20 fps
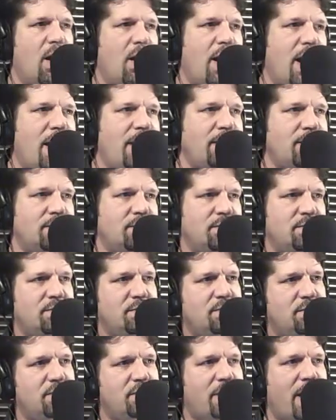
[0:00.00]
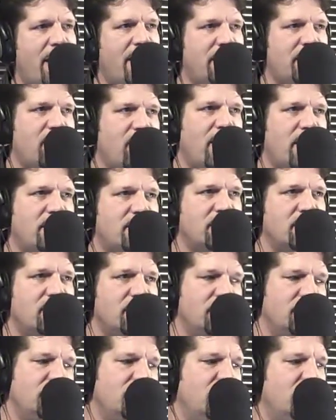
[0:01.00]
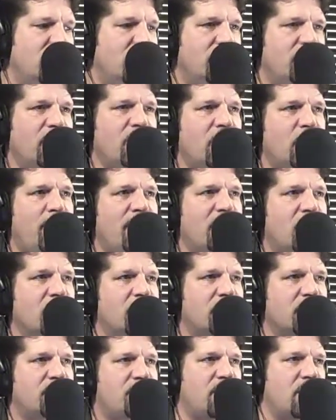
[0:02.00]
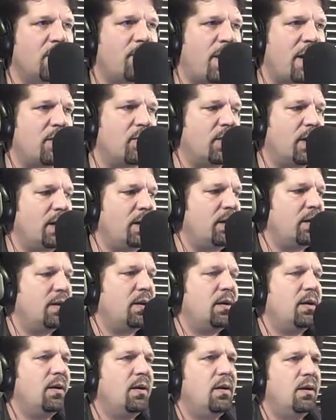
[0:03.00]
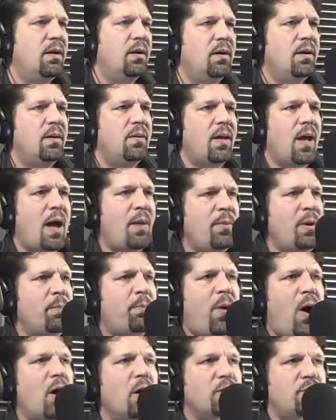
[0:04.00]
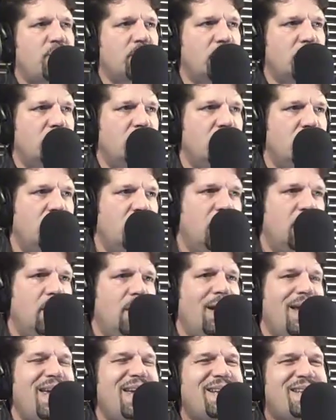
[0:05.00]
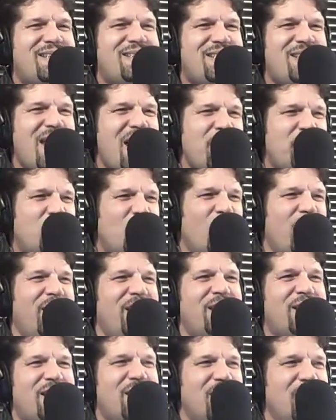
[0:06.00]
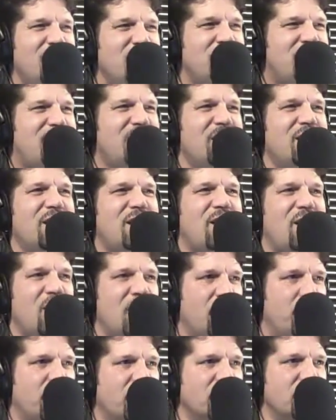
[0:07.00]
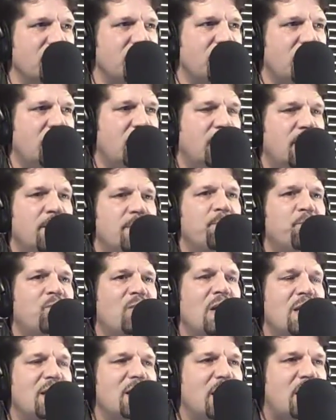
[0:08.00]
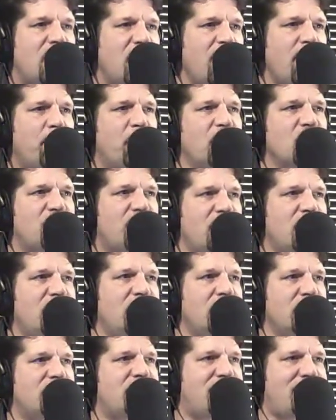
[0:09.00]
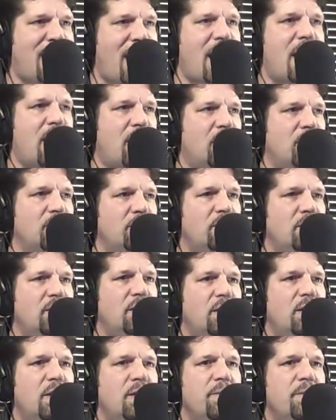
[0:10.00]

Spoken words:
All right? Danny Granger. They're going to be good this year, by the way. I'm impartial, except when it comes to the Clippers. The Clippers in this town,